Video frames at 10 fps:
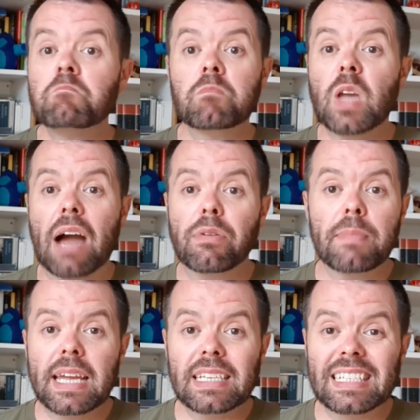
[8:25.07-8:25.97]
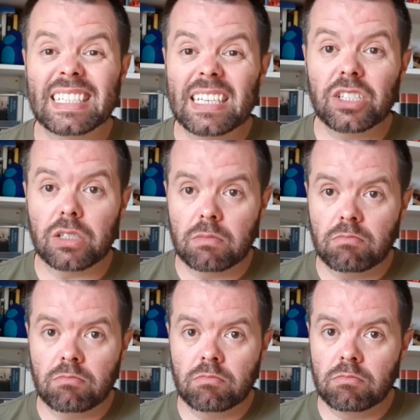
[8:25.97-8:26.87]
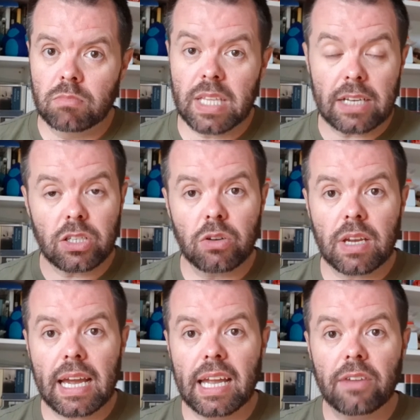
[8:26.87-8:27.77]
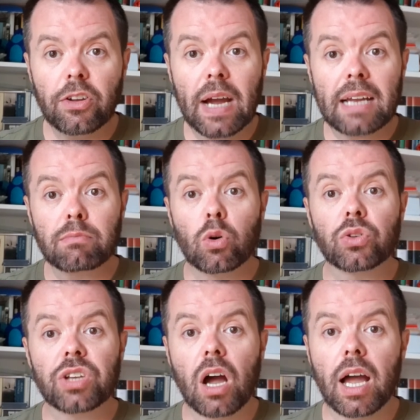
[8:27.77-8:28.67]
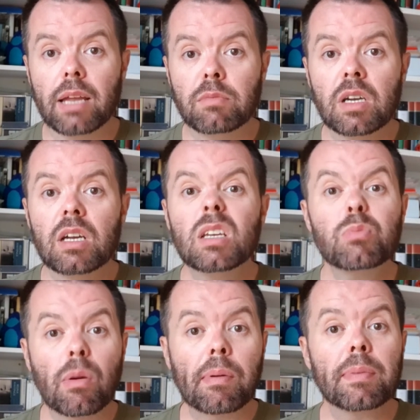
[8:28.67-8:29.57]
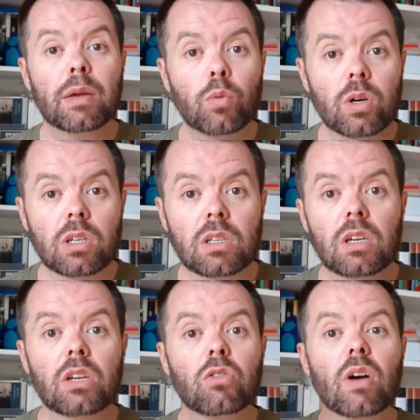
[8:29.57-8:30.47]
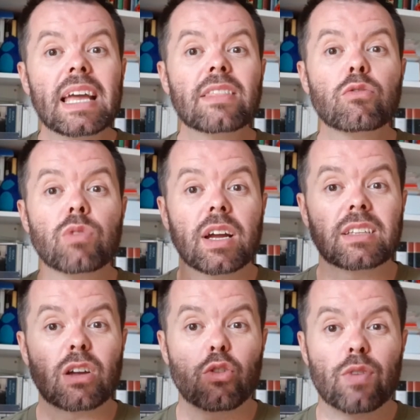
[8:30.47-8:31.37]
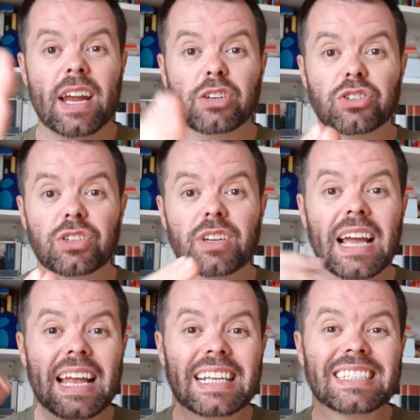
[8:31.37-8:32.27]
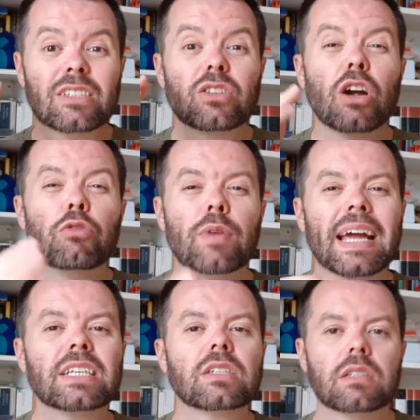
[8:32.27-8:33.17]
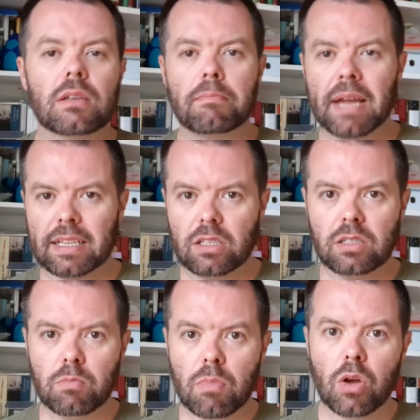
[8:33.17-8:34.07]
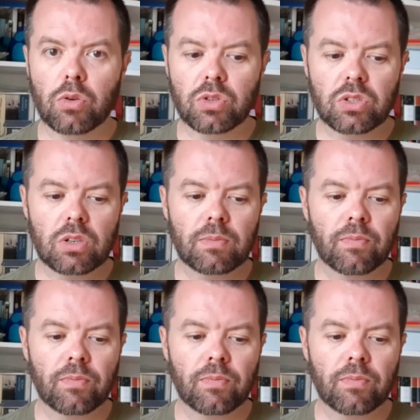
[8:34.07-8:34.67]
You haven't made a decision. That's okay. If you had more time, you probably would. You're in the right direction, and it's the direction that matters most.